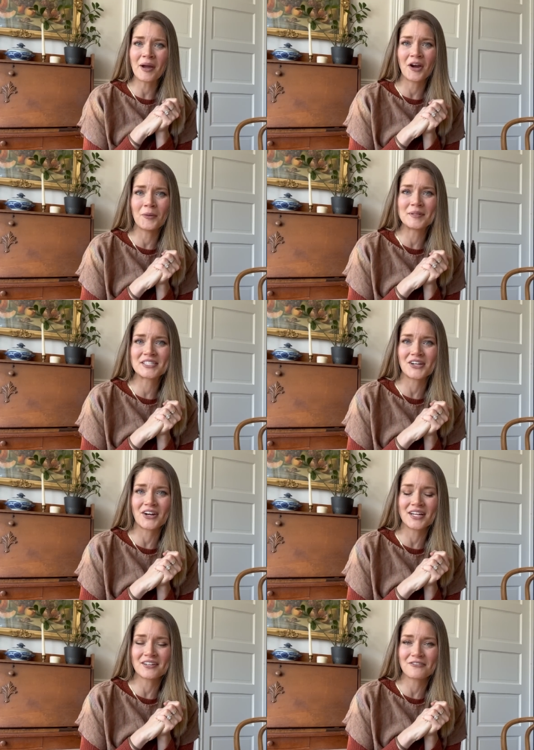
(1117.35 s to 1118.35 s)
I hope it's
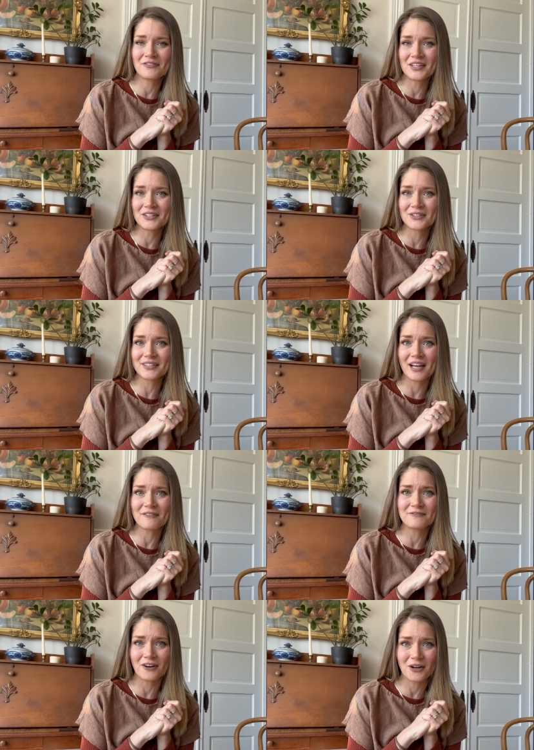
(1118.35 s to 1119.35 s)
starting to feel
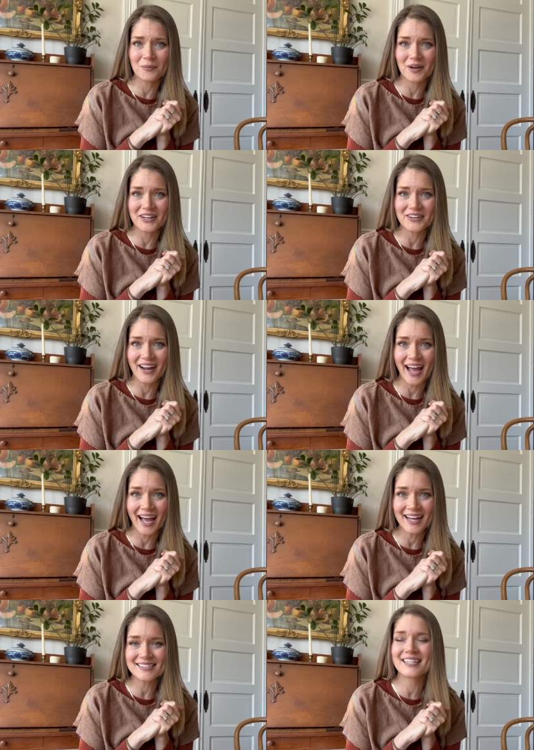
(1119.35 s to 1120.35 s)
like fall where you're
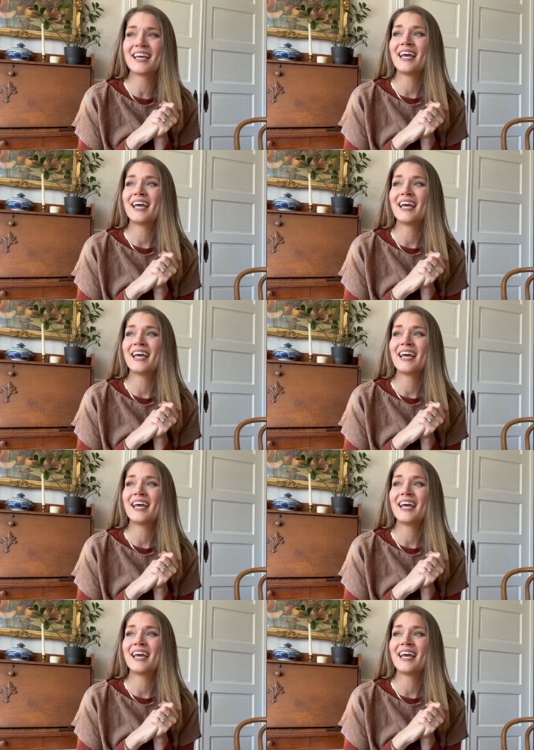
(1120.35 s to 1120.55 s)
at.